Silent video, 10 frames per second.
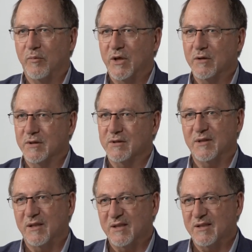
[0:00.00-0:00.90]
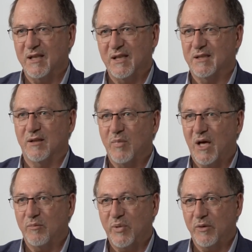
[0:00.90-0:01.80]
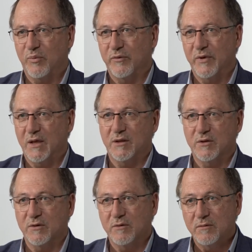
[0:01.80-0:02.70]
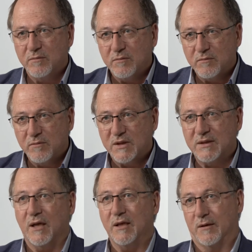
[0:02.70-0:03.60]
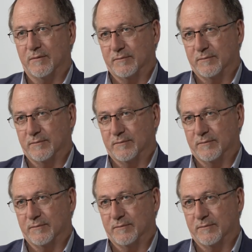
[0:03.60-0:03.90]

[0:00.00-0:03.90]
because it's the disease that made people need to study it.